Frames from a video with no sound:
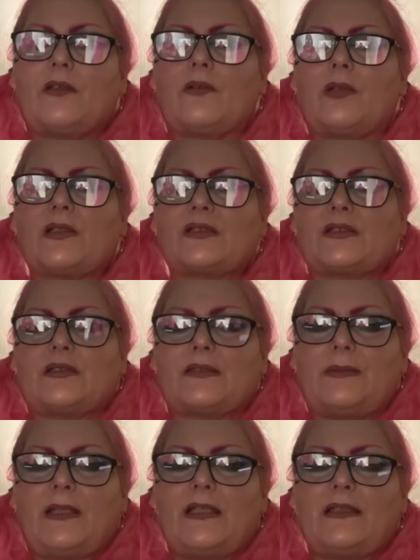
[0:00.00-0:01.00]
questions
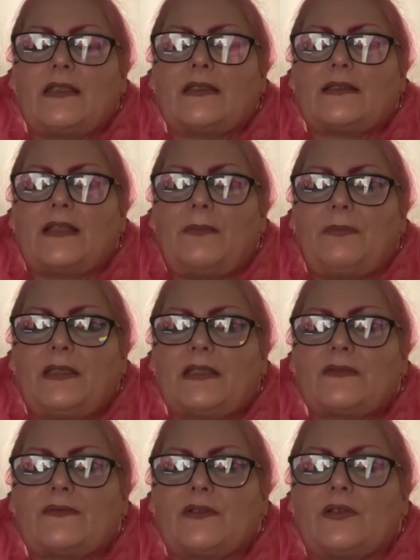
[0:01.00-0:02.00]
about these nappies
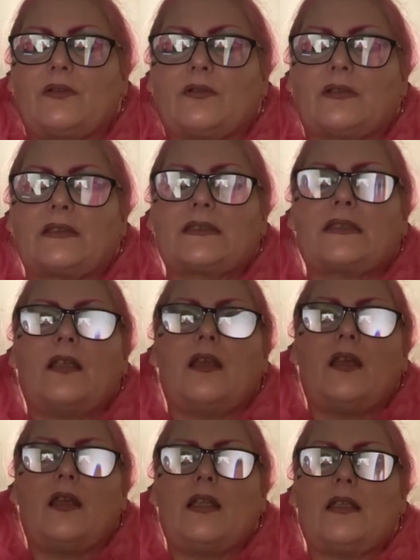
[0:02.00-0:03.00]
for dogs,
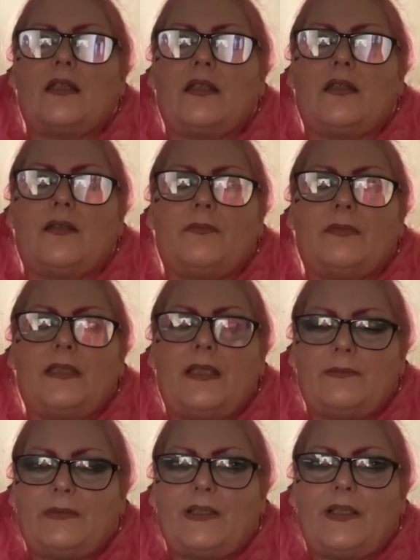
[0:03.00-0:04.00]

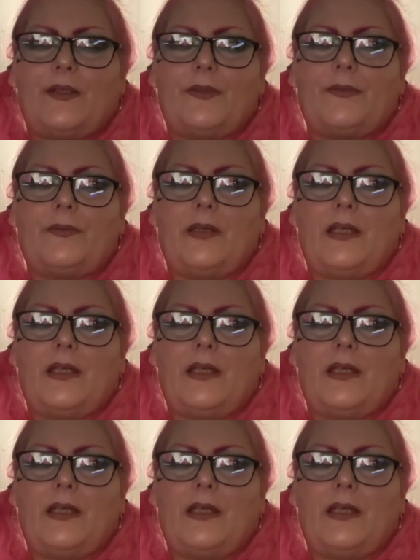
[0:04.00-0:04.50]
let me know.